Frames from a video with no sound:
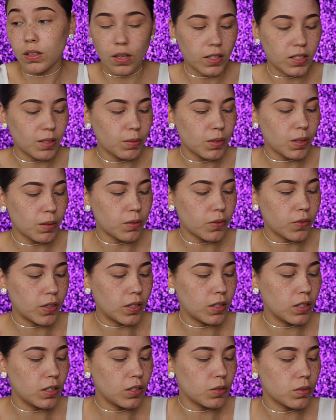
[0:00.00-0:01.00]
I sometimes
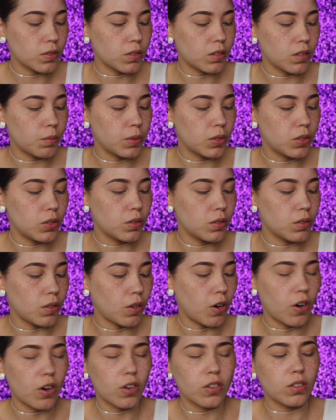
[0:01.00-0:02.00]
find these ones a little bit
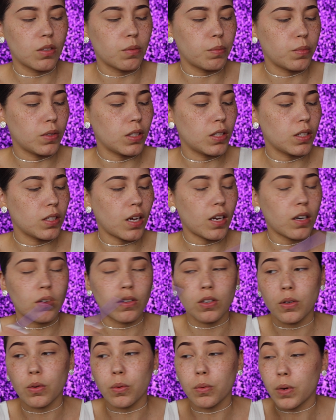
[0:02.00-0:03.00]
harder to blend. I don't
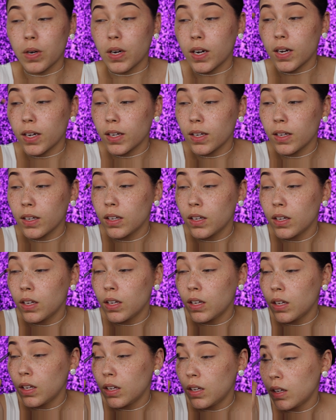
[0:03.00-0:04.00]
know why.
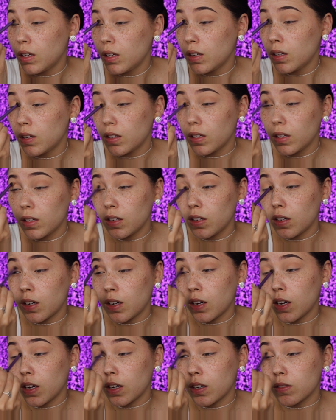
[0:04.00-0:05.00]

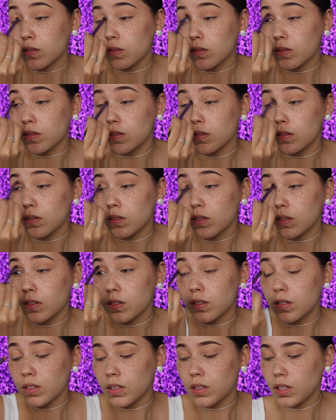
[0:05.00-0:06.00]
I
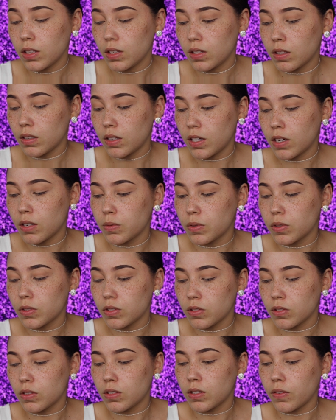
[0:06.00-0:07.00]
think the lighter
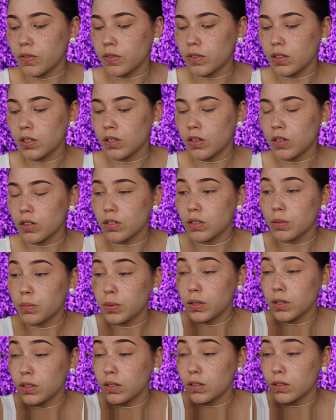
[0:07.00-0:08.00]
ones are definitely harder to
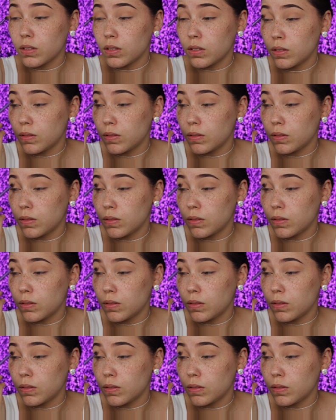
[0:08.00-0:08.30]
blend